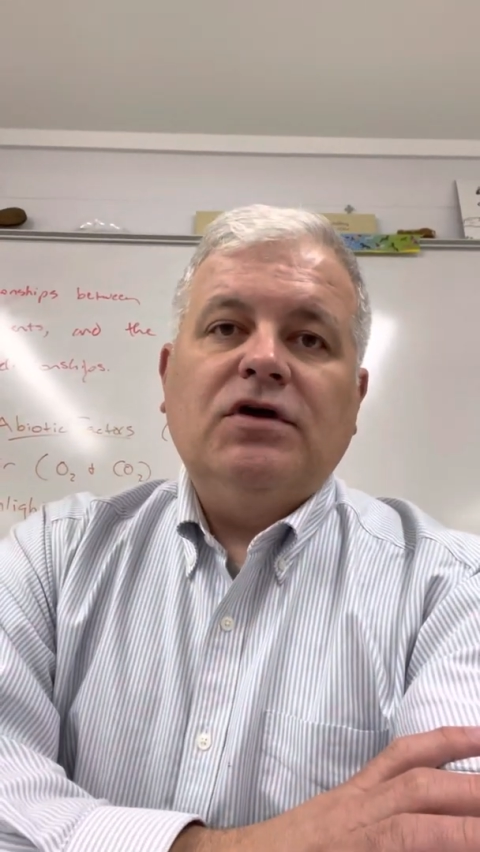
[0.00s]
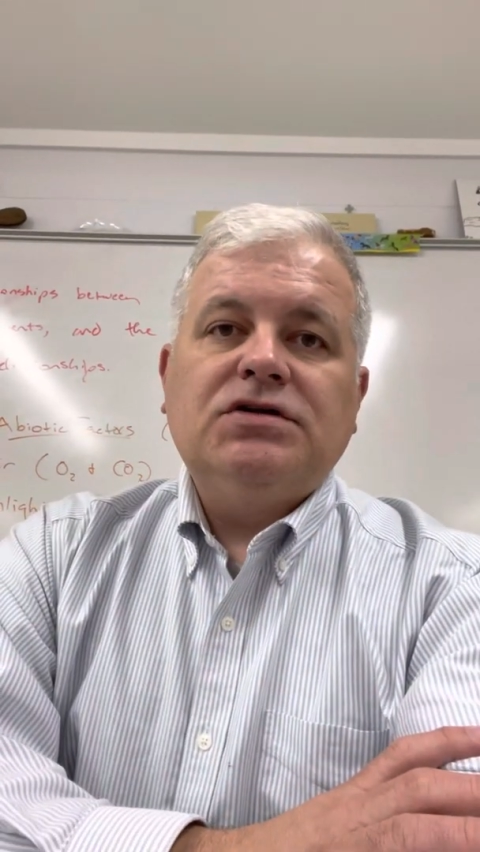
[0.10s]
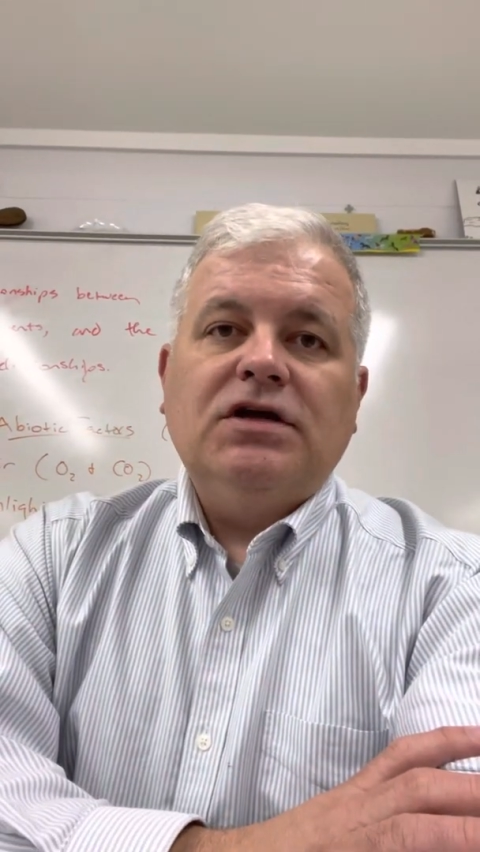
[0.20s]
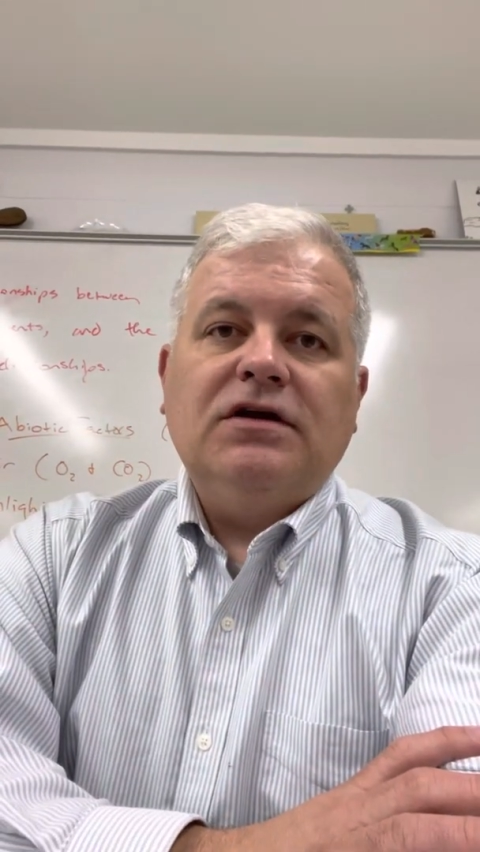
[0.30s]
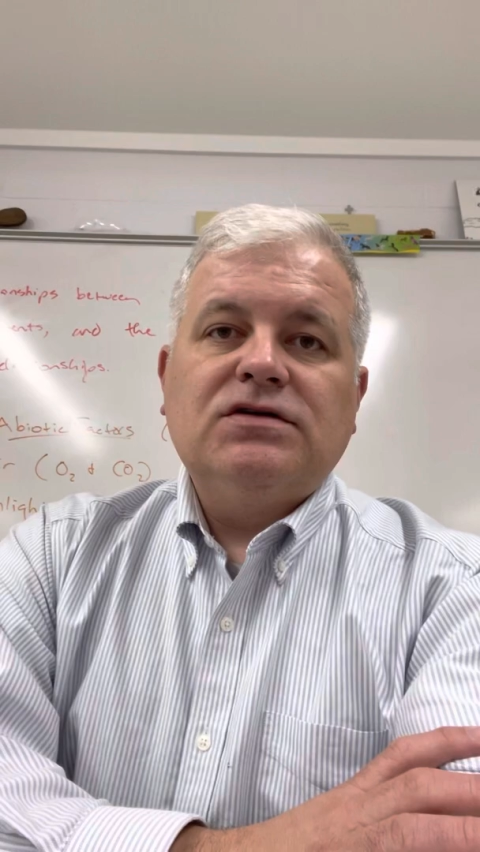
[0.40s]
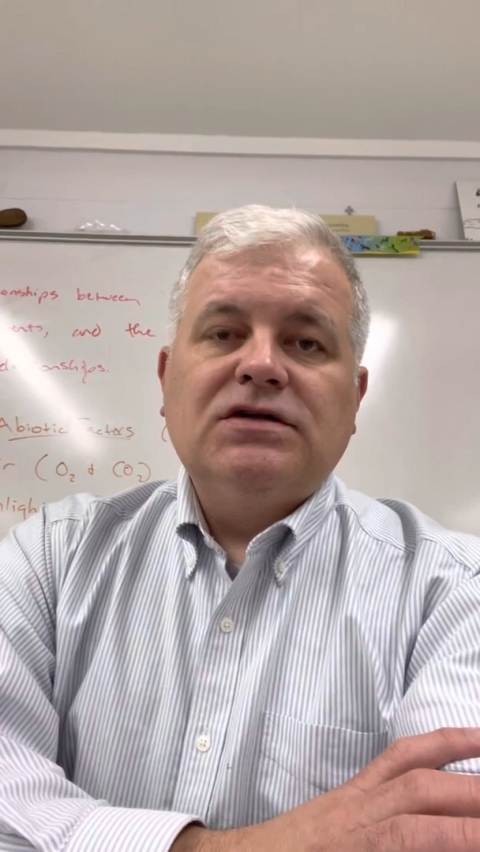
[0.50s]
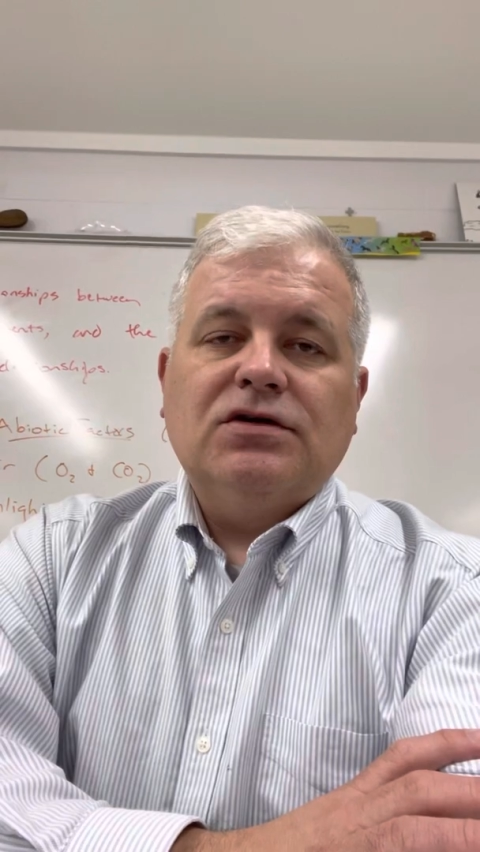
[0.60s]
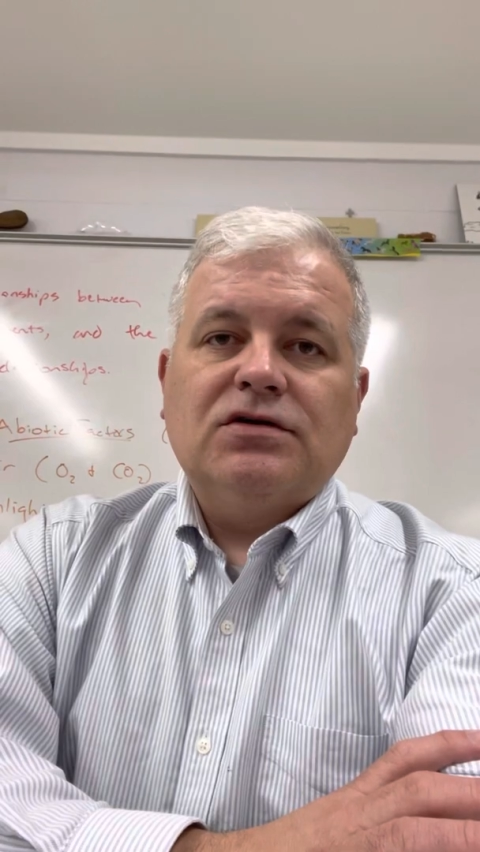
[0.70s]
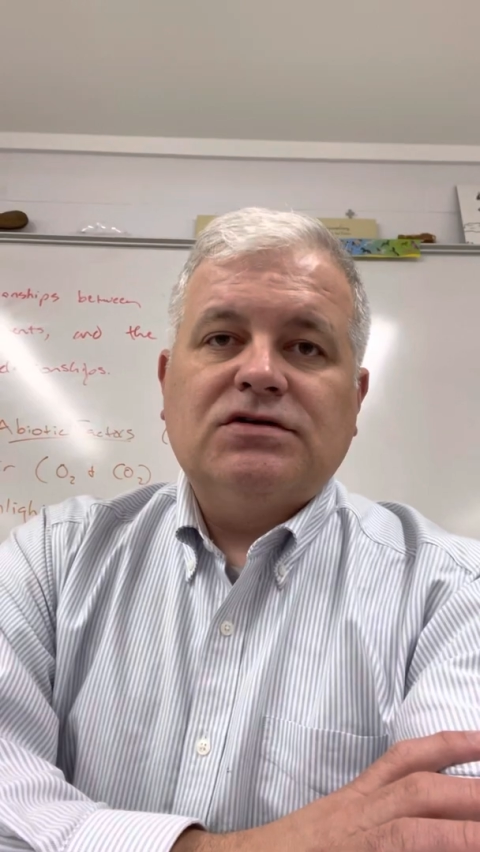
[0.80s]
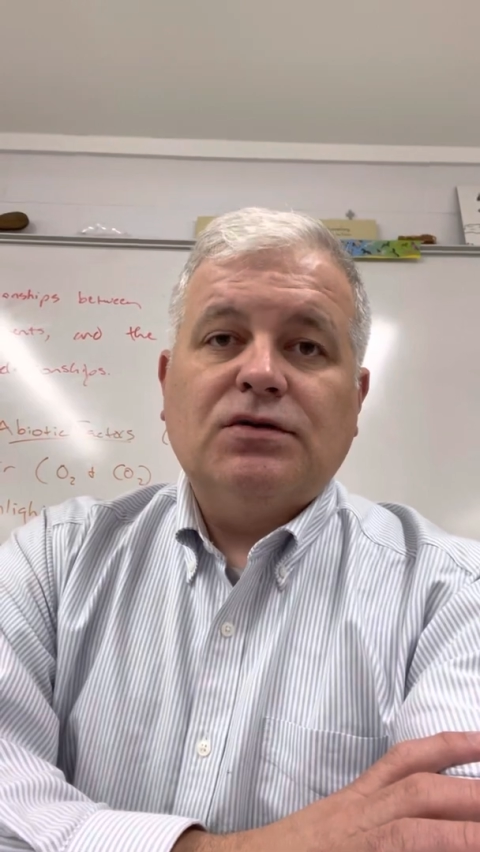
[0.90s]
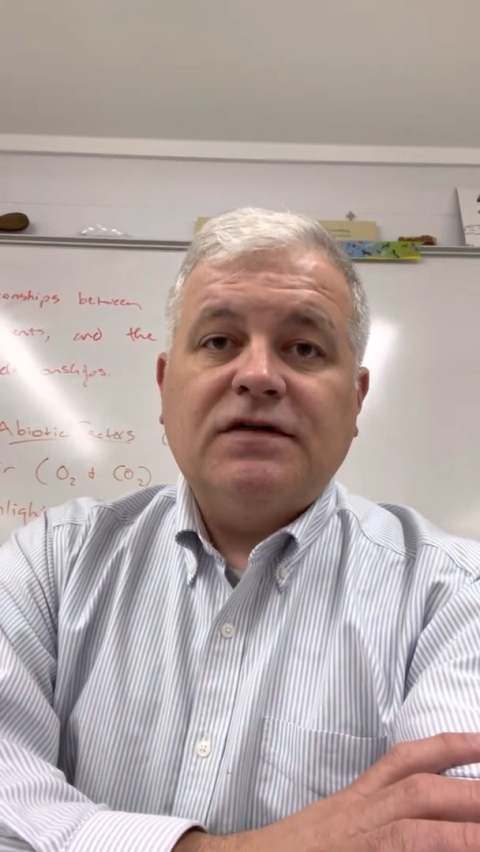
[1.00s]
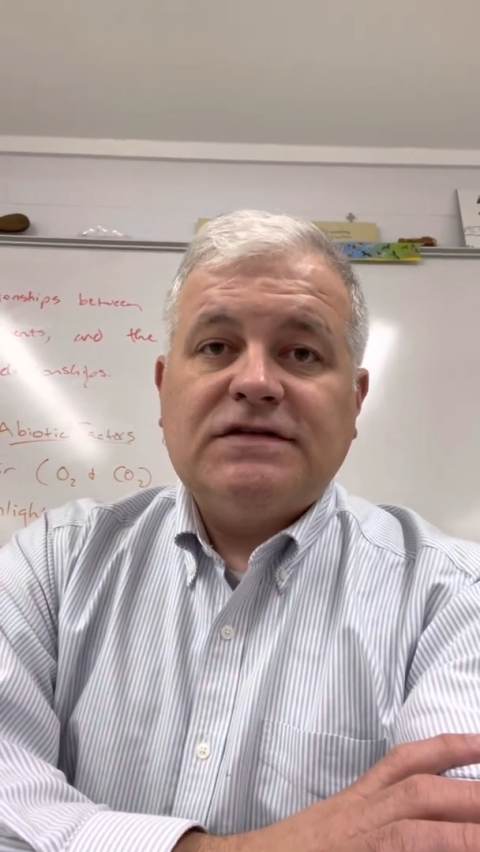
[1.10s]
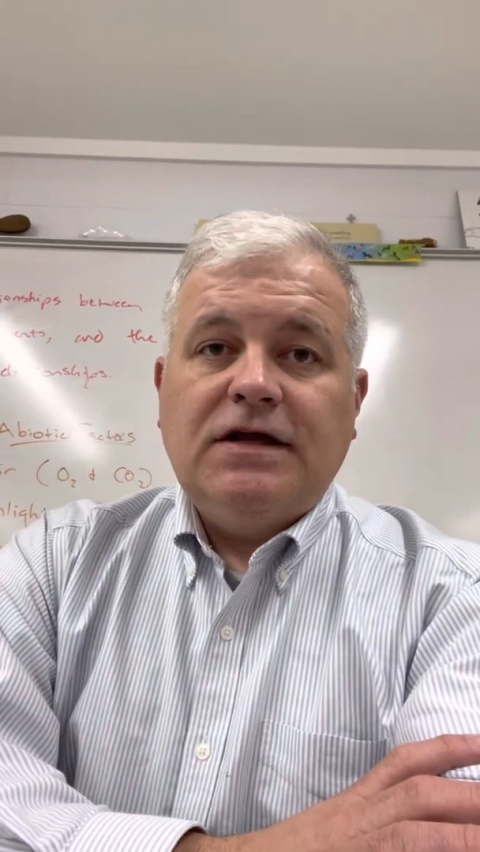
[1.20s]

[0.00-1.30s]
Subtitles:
Make sure you get your stories